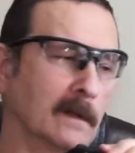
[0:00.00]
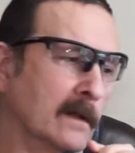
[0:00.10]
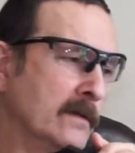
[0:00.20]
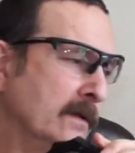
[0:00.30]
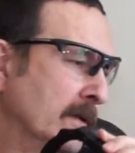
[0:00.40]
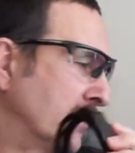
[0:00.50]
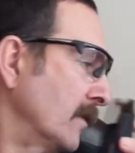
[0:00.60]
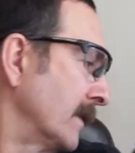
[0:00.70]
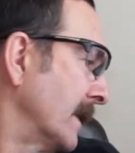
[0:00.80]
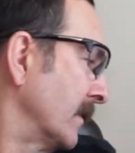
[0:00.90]

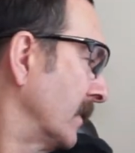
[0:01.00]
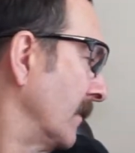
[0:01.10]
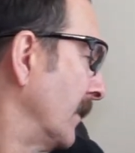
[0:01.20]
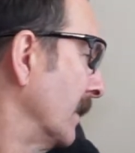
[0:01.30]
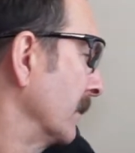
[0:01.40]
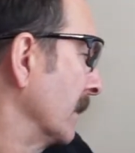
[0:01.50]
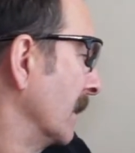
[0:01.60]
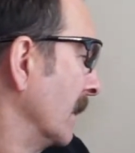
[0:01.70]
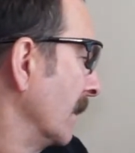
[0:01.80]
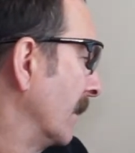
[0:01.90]
Neutral density filter.
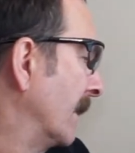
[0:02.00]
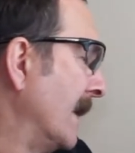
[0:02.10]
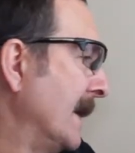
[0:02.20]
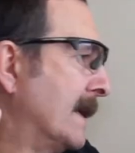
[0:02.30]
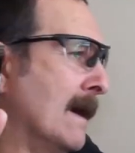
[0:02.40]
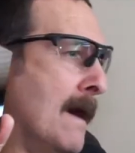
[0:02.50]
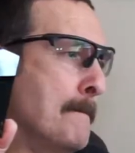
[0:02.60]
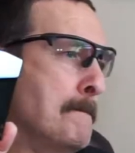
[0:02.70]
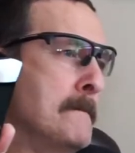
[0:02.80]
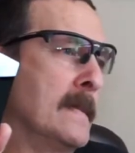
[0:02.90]
They
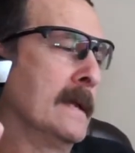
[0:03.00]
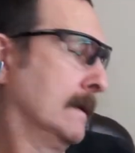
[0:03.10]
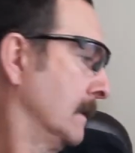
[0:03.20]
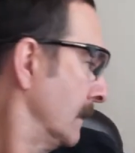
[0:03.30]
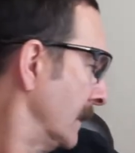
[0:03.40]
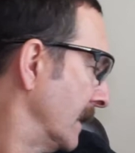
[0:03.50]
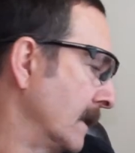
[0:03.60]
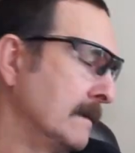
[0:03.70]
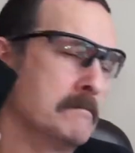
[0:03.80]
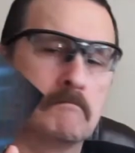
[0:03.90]
come
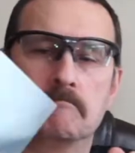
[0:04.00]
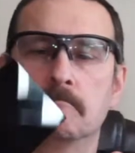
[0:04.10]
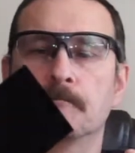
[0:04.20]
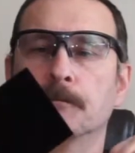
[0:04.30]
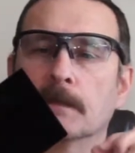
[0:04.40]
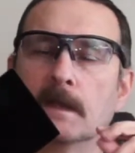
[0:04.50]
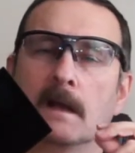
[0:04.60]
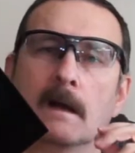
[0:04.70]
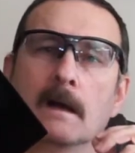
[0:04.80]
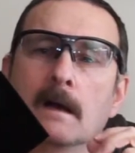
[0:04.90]
in,
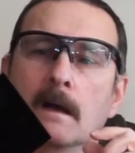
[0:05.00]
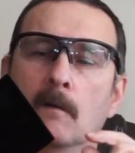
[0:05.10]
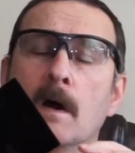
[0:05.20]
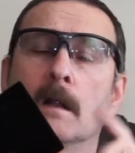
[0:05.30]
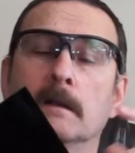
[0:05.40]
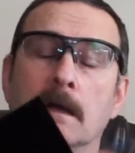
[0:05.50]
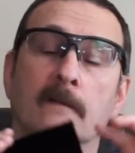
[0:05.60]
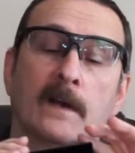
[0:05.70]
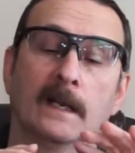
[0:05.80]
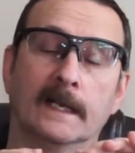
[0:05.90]
well,
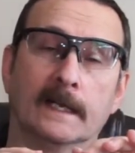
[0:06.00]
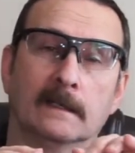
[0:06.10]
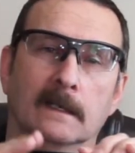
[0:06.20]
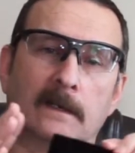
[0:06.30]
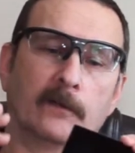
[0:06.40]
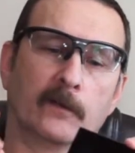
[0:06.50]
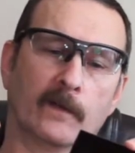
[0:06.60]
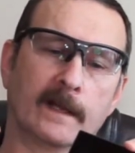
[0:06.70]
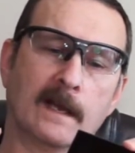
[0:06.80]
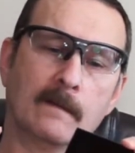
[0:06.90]
I've got Lee. So
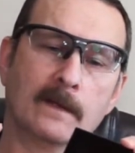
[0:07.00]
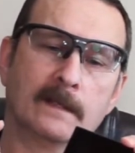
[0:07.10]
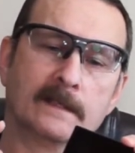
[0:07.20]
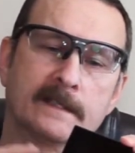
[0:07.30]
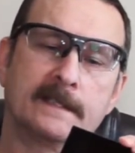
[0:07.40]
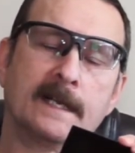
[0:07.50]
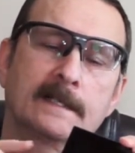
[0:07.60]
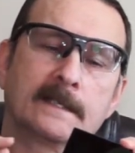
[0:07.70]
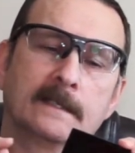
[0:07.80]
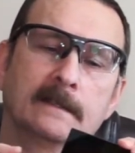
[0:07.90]
they come in
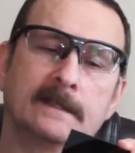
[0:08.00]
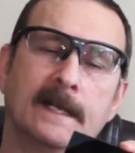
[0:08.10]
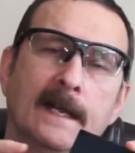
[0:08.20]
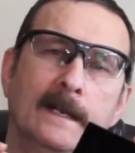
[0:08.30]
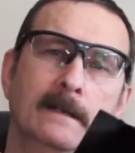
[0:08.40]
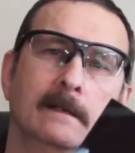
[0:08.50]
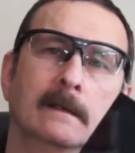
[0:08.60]
6, 10,